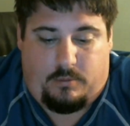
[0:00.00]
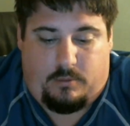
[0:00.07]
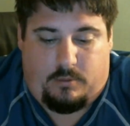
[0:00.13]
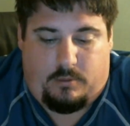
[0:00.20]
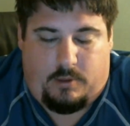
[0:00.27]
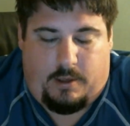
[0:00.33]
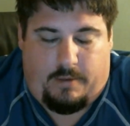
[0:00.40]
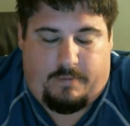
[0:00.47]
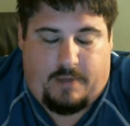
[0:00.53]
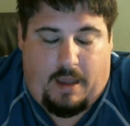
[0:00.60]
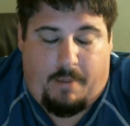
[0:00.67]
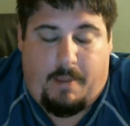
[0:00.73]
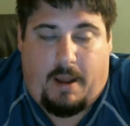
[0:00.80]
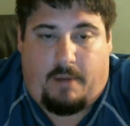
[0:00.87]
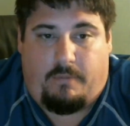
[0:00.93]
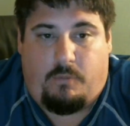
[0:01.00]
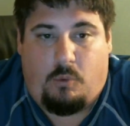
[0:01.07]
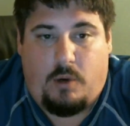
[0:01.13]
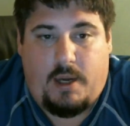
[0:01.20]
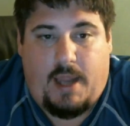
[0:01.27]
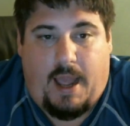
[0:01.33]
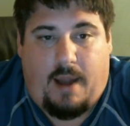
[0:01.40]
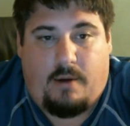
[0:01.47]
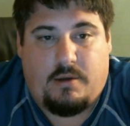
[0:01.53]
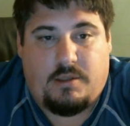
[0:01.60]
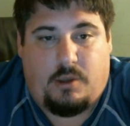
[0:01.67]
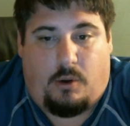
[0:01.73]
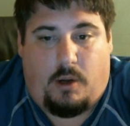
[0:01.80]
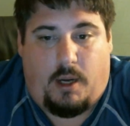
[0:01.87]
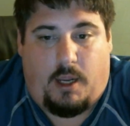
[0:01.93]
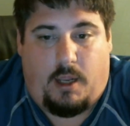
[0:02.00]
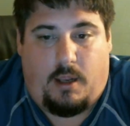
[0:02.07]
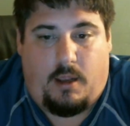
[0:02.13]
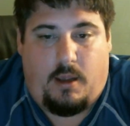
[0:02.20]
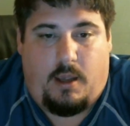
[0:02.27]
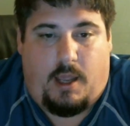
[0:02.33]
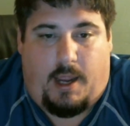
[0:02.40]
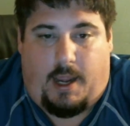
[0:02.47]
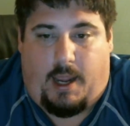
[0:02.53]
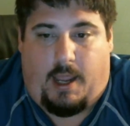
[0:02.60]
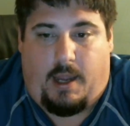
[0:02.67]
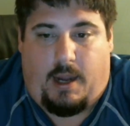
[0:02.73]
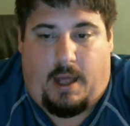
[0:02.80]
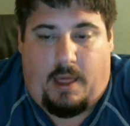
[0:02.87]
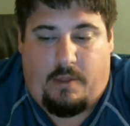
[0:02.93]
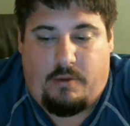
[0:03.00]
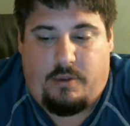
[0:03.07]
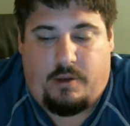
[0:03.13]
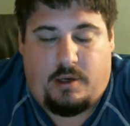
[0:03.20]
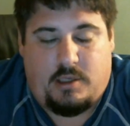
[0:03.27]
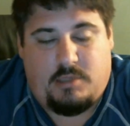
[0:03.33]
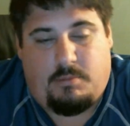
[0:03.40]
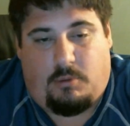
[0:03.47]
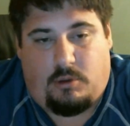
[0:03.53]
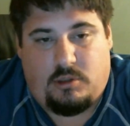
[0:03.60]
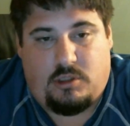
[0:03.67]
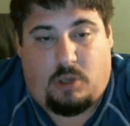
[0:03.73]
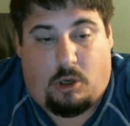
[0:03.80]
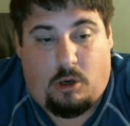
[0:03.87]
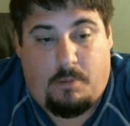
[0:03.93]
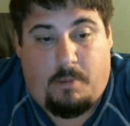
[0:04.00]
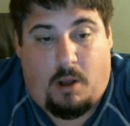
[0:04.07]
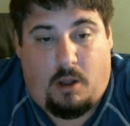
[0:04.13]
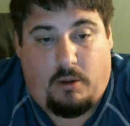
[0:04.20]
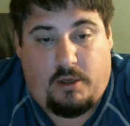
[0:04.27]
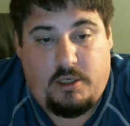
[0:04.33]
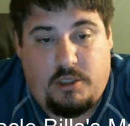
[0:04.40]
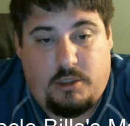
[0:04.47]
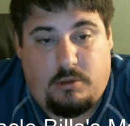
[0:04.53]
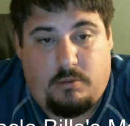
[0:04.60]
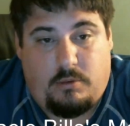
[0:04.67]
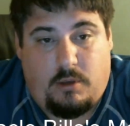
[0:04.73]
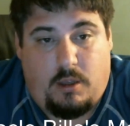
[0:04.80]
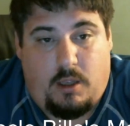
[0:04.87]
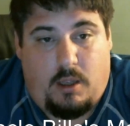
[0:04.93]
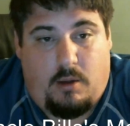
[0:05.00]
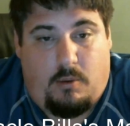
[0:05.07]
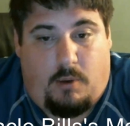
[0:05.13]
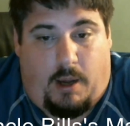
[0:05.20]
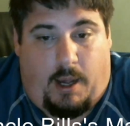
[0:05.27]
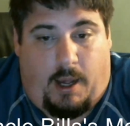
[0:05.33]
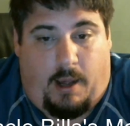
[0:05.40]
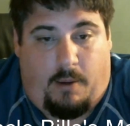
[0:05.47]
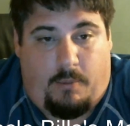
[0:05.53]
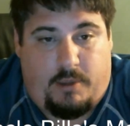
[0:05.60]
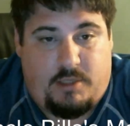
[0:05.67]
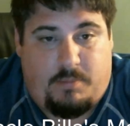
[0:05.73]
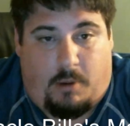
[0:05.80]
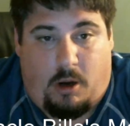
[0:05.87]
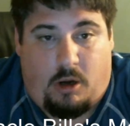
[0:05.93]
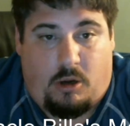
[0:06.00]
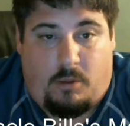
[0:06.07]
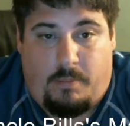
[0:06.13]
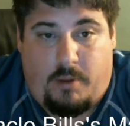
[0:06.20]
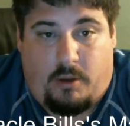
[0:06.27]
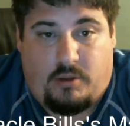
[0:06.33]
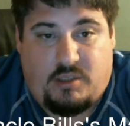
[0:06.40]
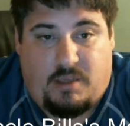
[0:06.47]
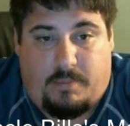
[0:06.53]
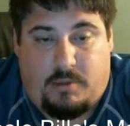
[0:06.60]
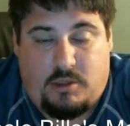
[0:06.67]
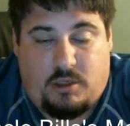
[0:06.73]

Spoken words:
It's got about 40 hours on it, and other than the small starter pull issue, which Barnacle Bills up in Jersey